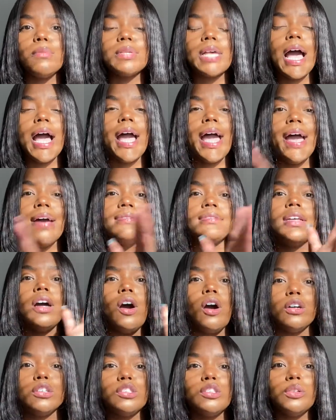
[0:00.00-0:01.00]
I have to
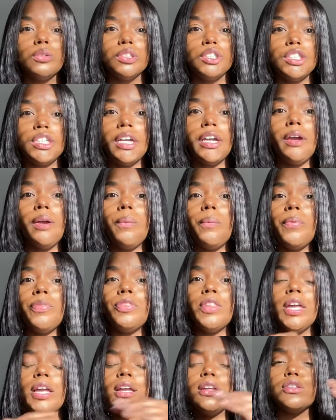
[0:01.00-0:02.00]
also share when
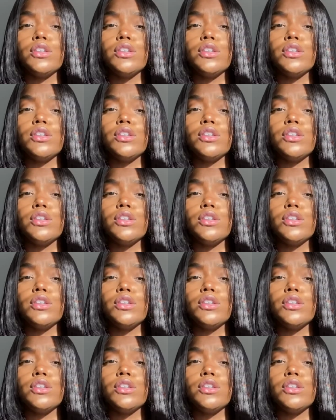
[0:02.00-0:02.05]
things